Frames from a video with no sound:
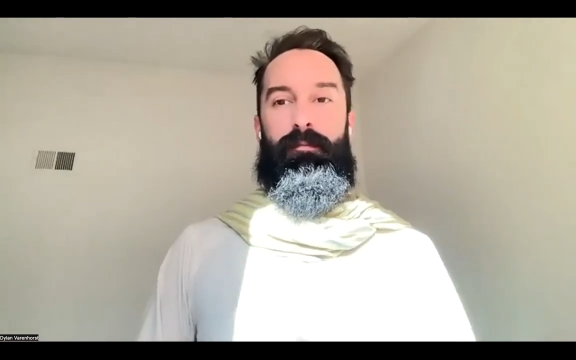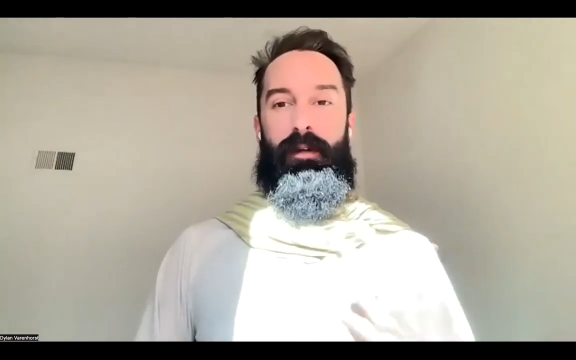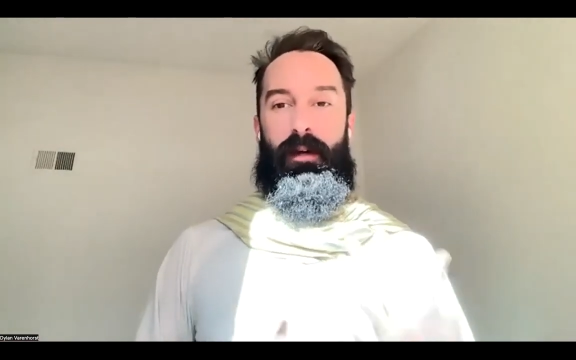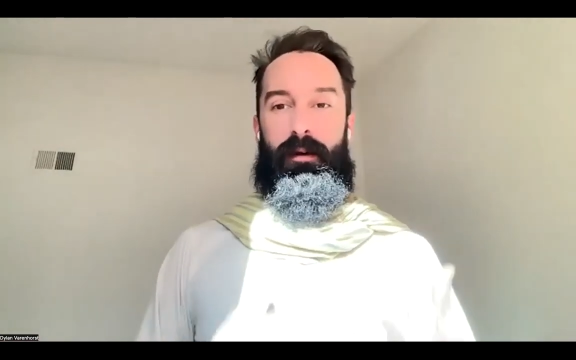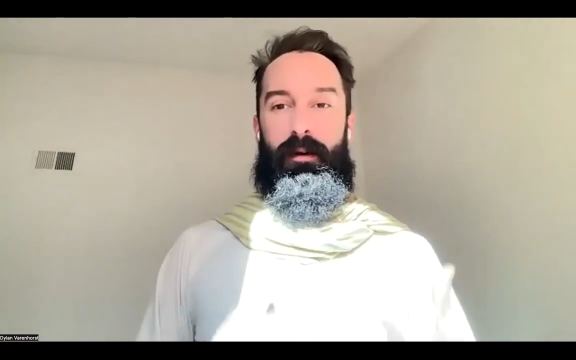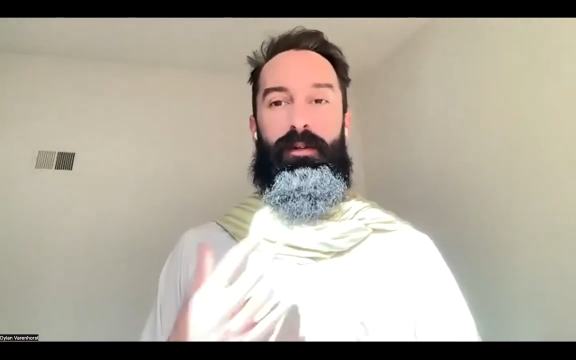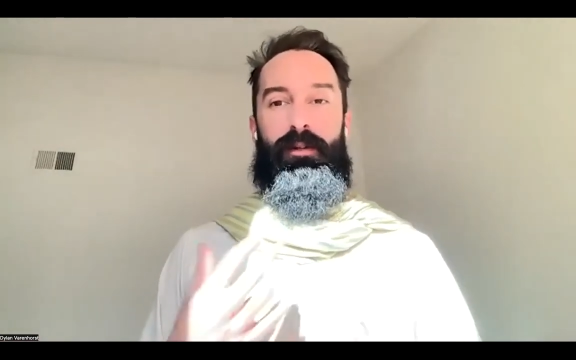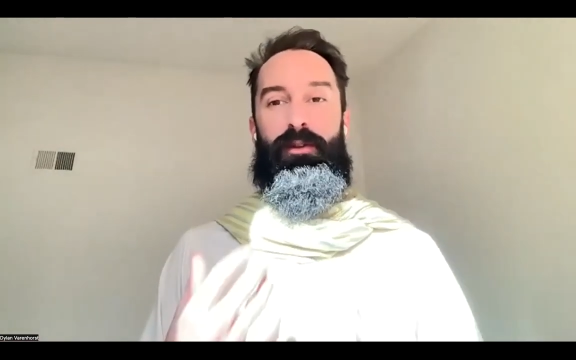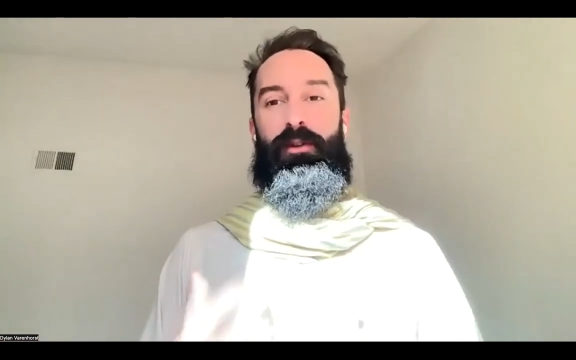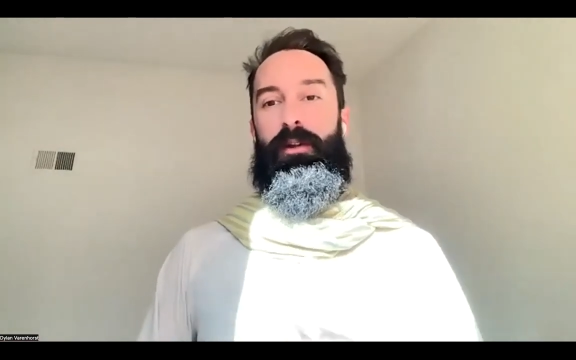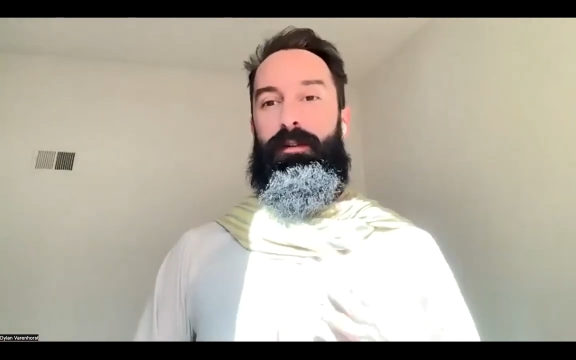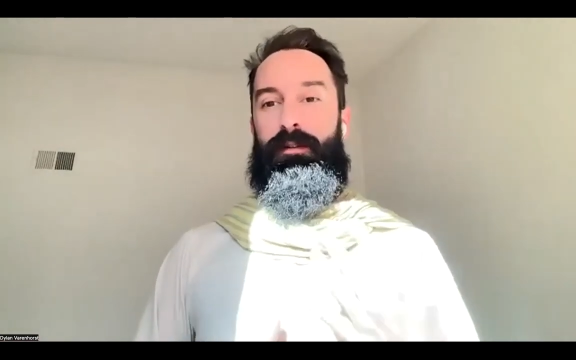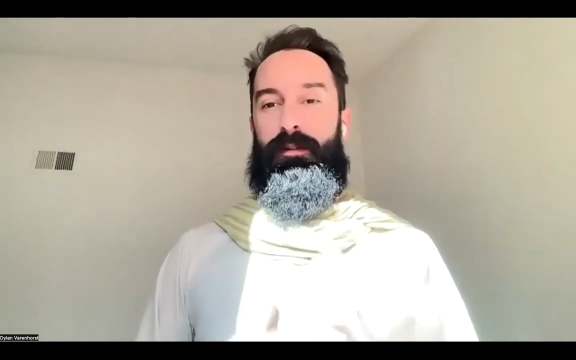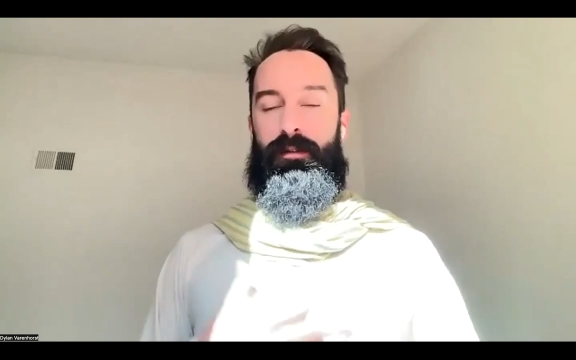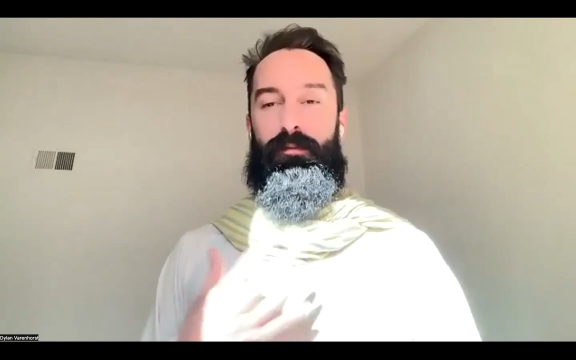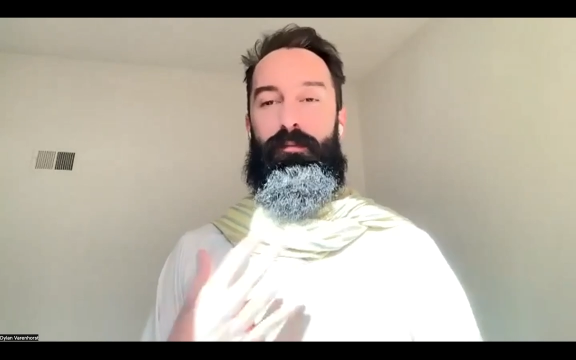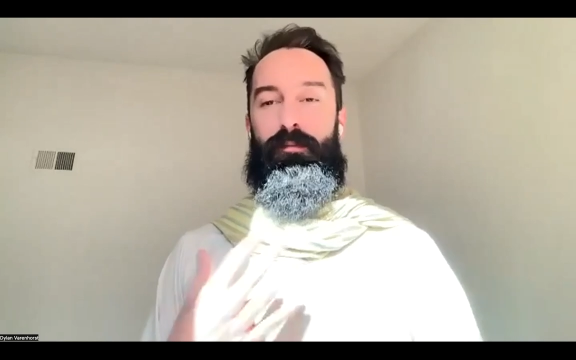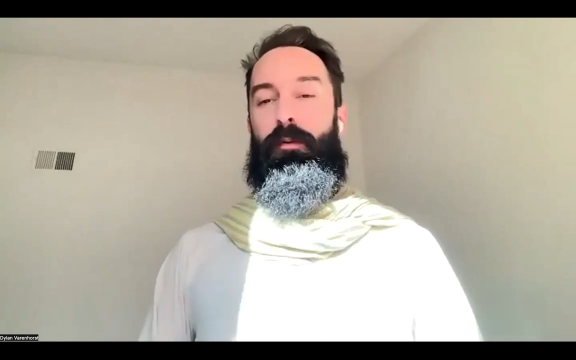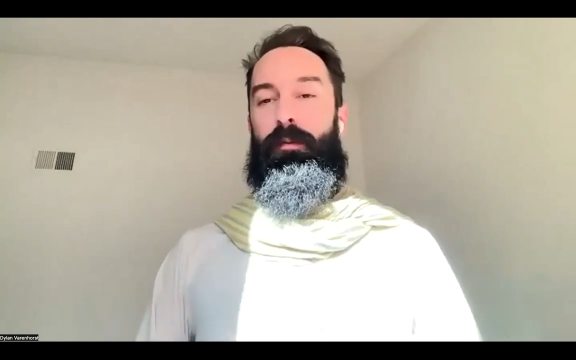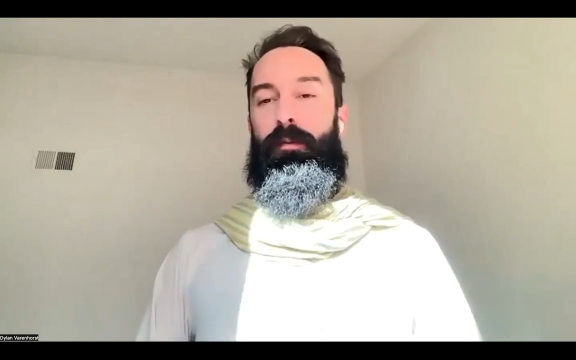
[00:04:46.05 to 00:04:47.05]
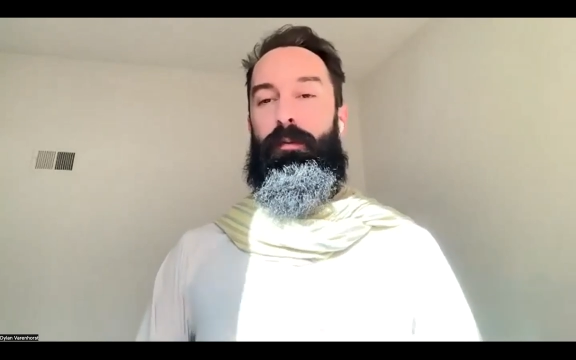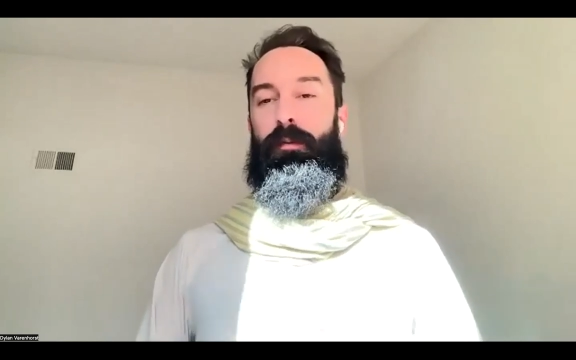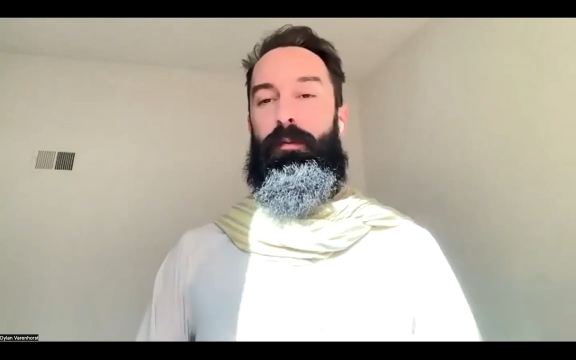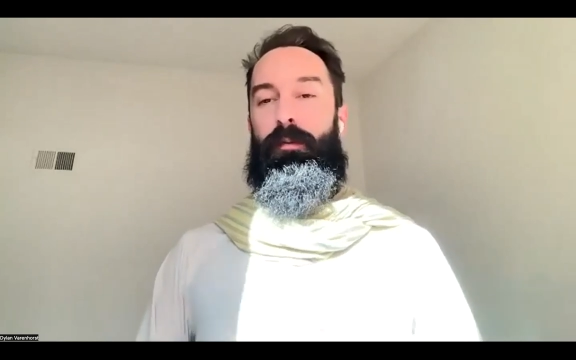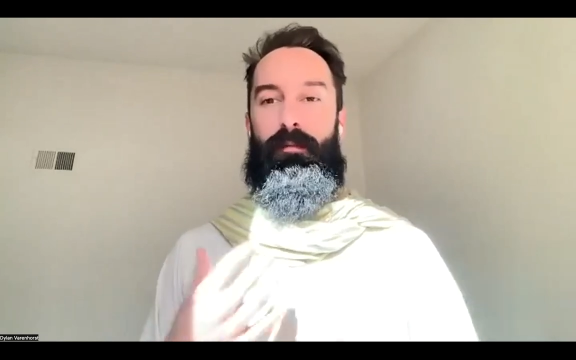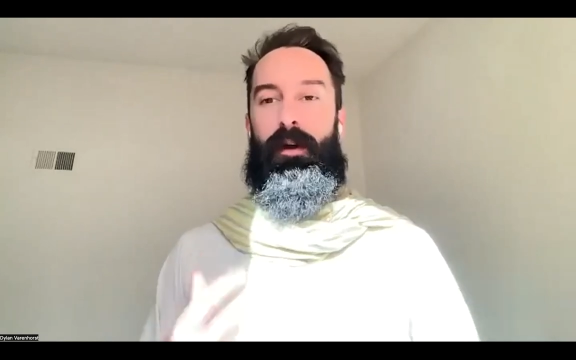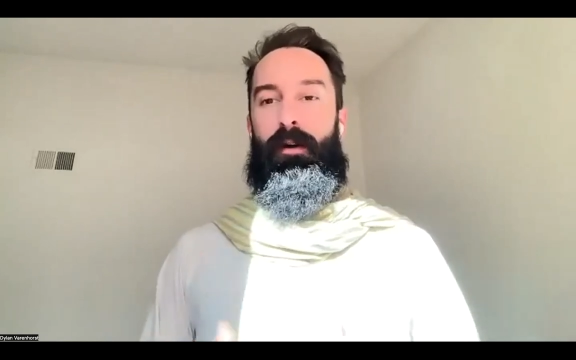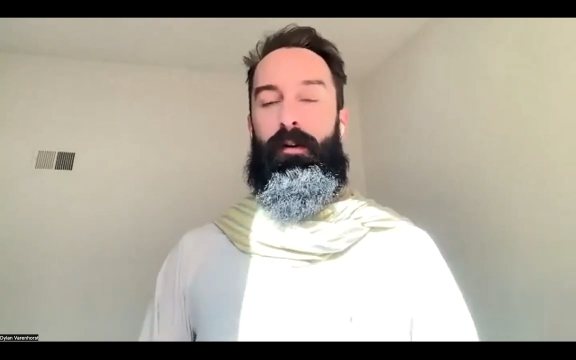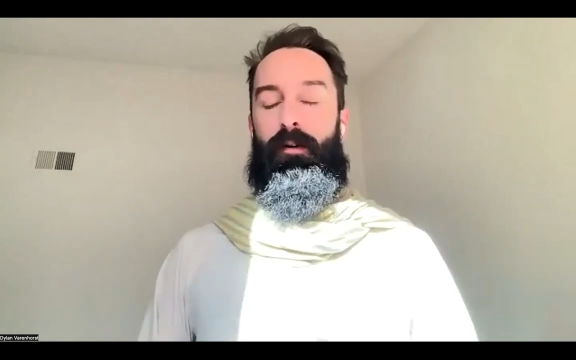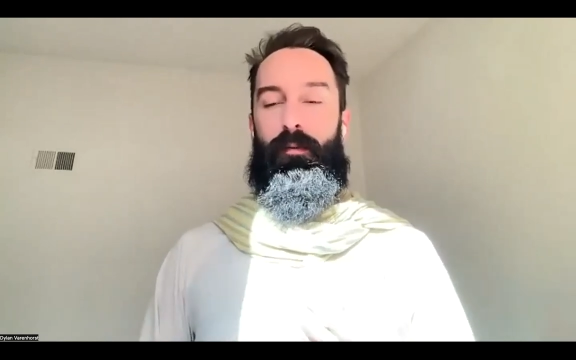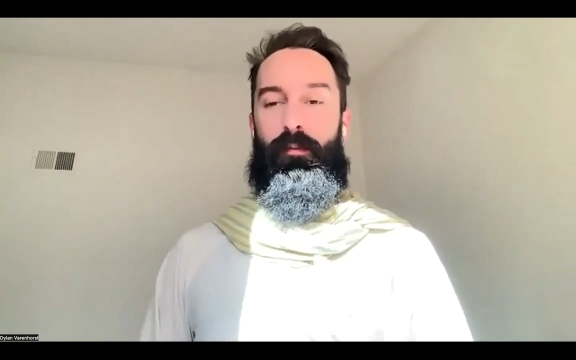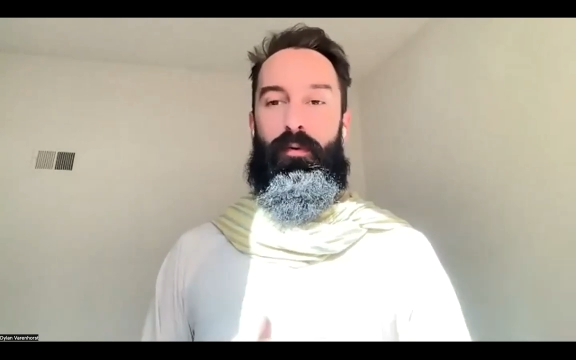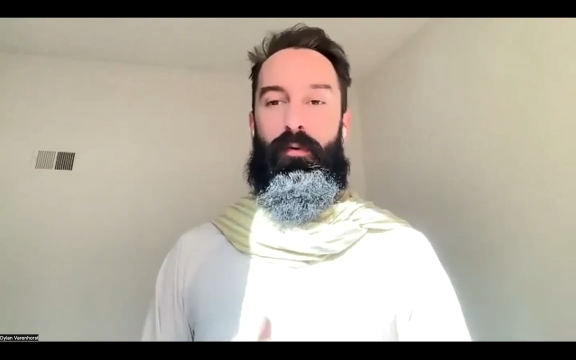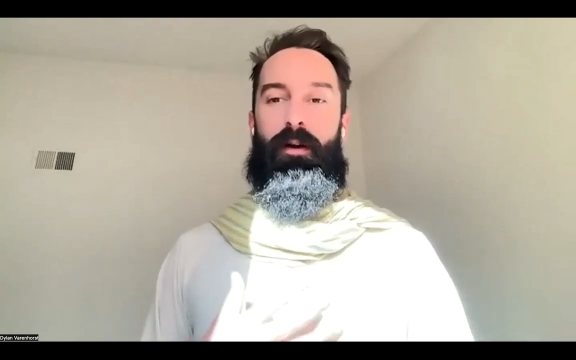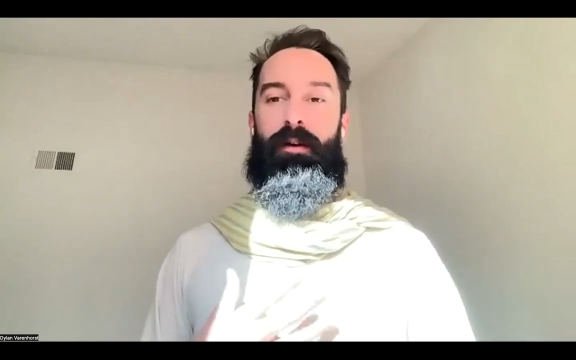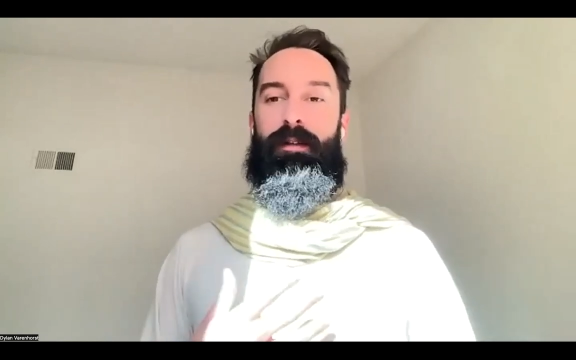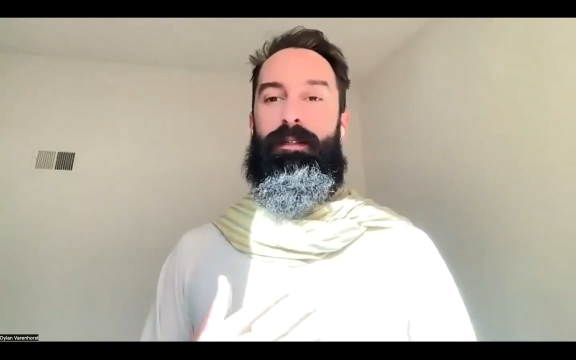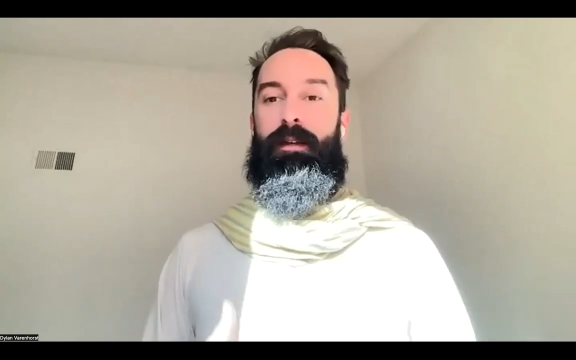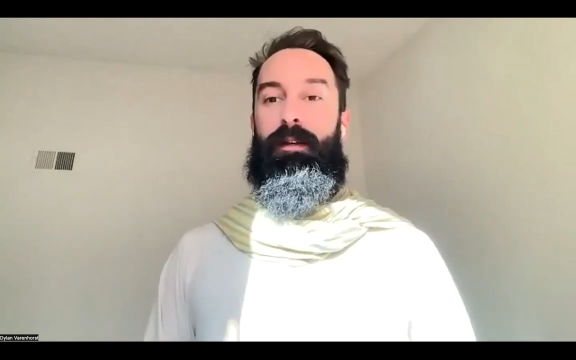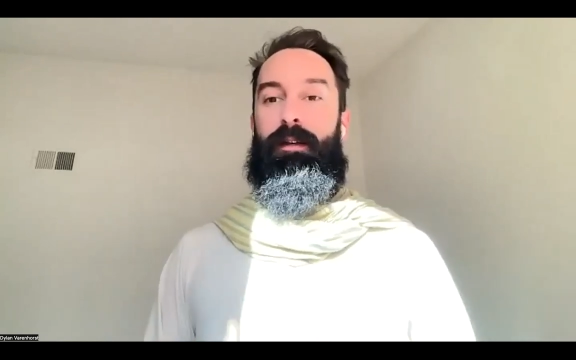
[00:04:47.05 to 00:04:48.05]
come to Jesus moments in my own
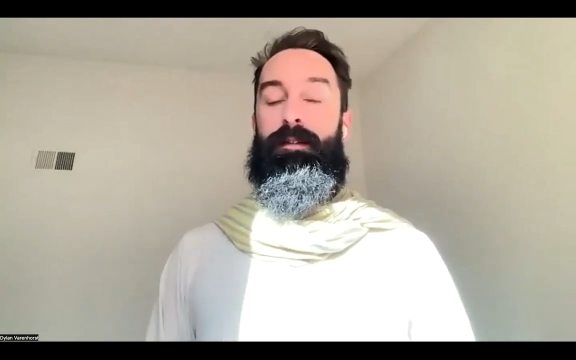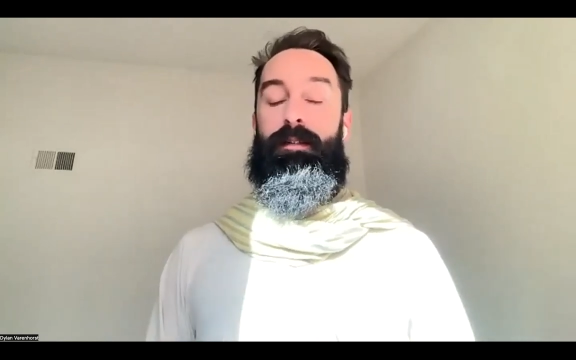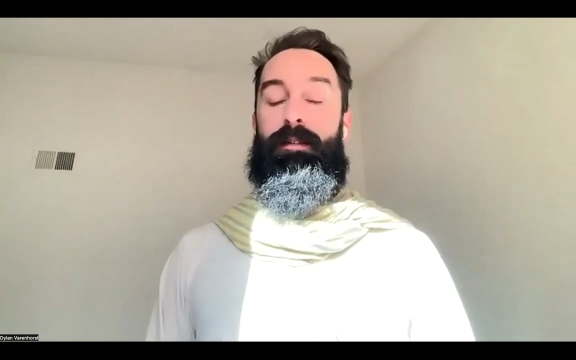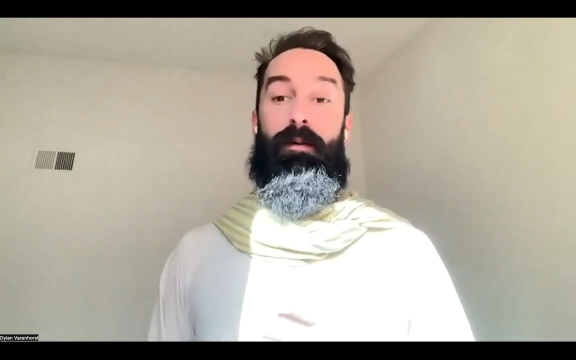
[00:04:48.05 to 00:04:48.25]
process,